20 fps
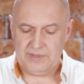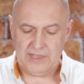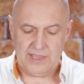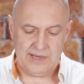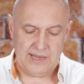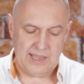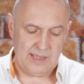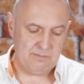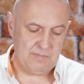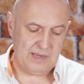
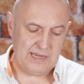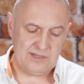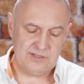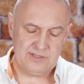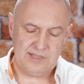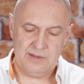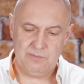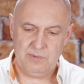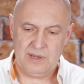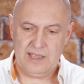and that
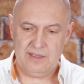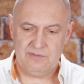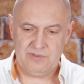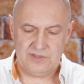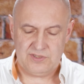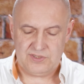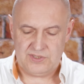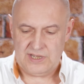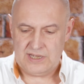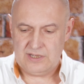means then we have
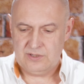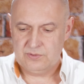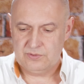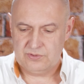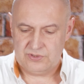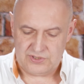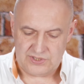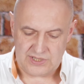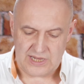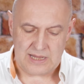a
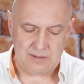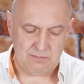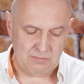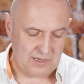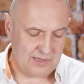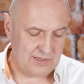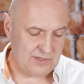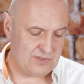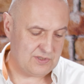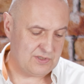single
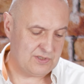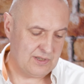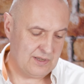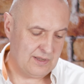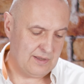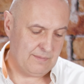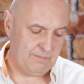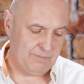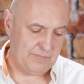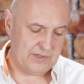seamless
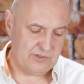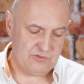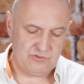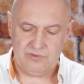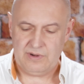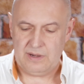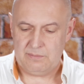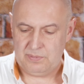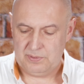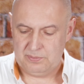
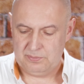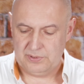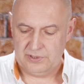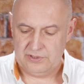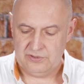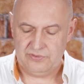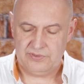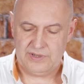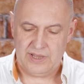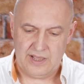drip
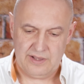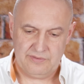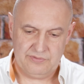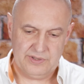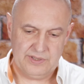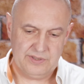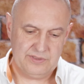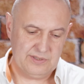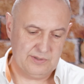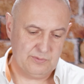proof
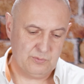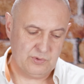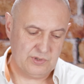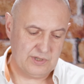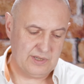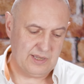cover that